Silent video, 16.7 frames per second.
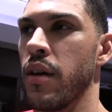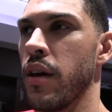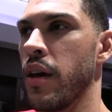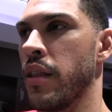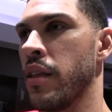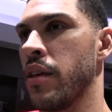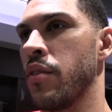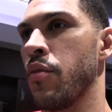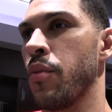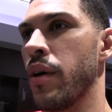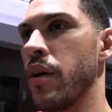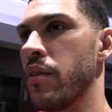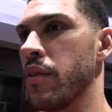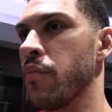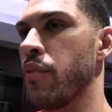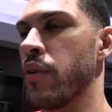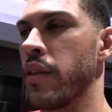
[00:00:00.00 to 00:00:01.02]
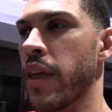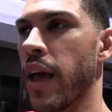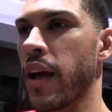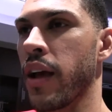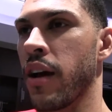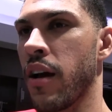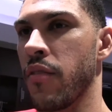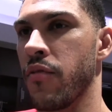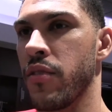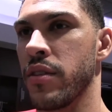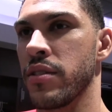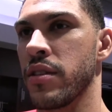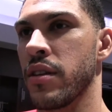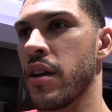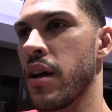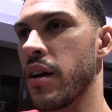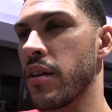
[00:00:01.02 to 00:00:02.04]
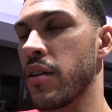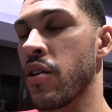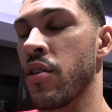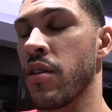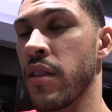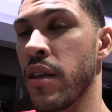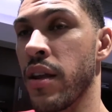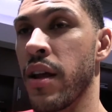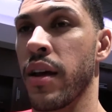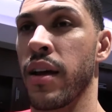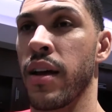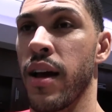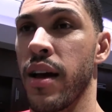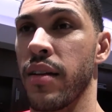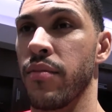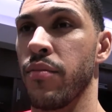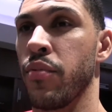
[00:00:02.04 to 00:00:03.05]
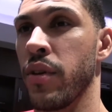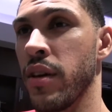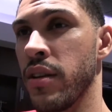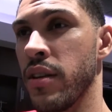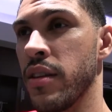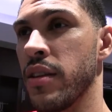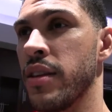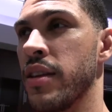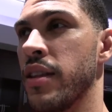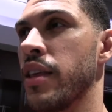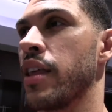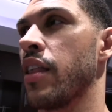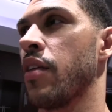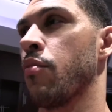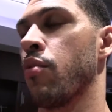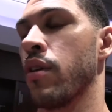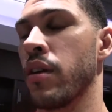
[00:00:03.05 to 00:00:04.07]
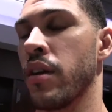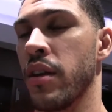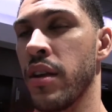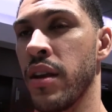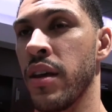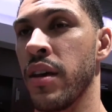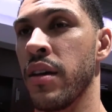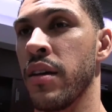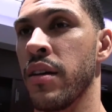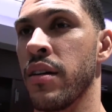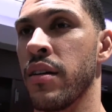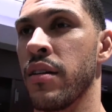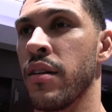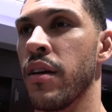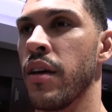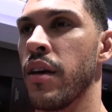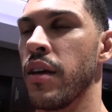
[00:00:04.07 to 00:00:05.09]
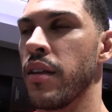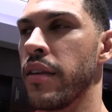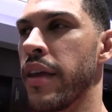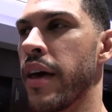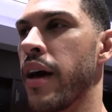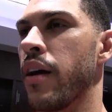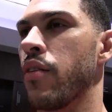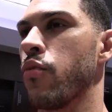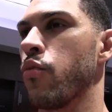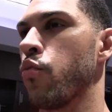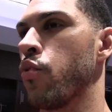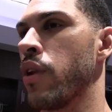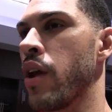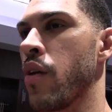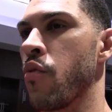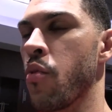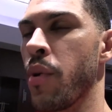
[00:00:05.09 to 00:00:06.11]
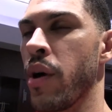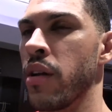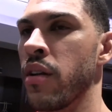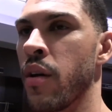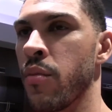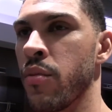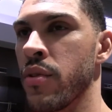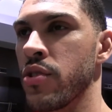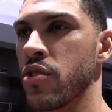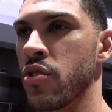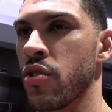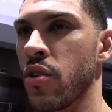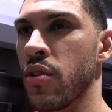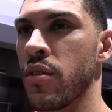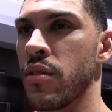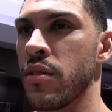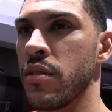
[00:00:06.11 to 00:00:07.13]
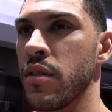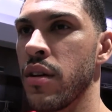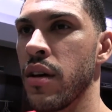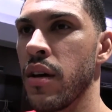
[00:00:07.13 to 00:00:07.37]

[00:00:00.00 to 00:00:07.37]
and then to be able to bring that confidence that I got playing in the D League and bringing it here, now whenever my number is called,